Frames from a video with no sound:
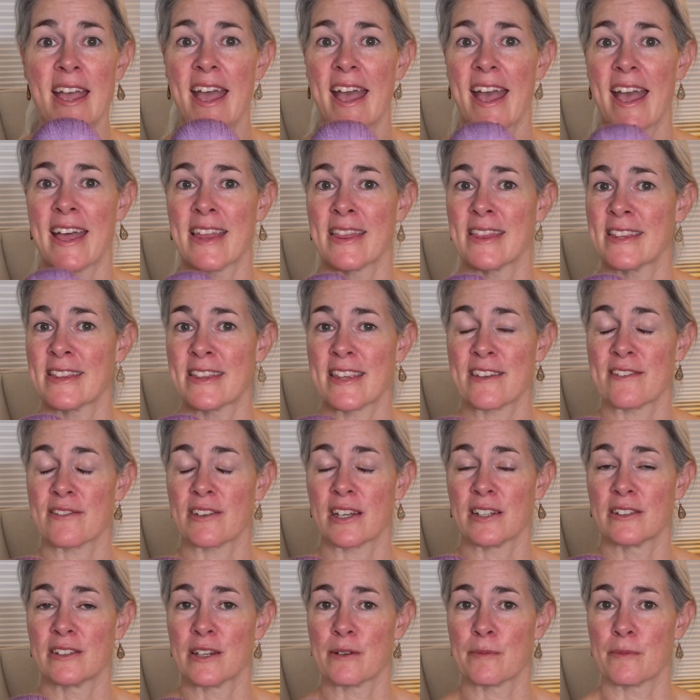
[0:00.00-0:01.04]
and that they've
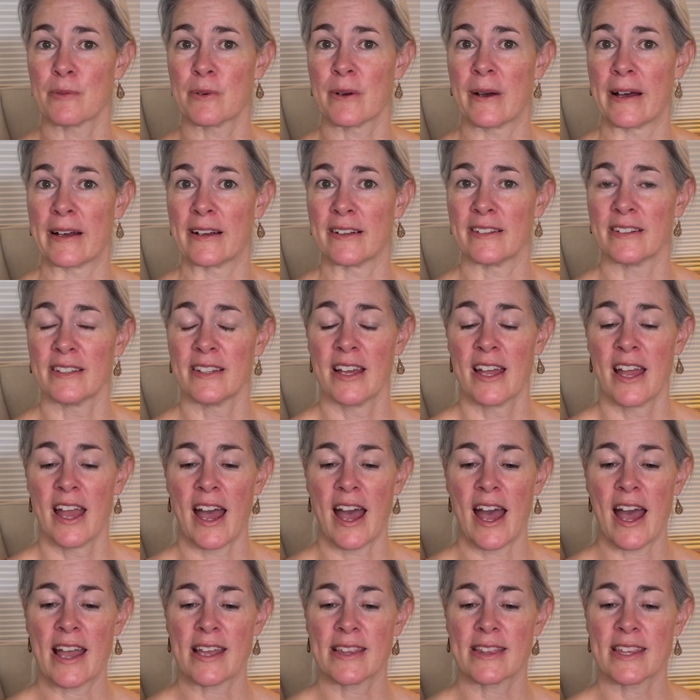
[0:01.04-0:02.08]
held up well.
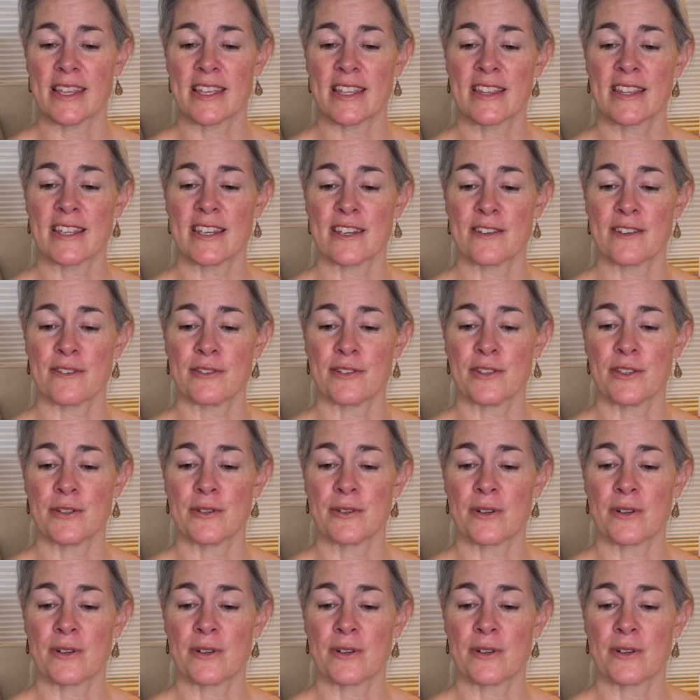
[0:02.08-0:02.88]
I think that if you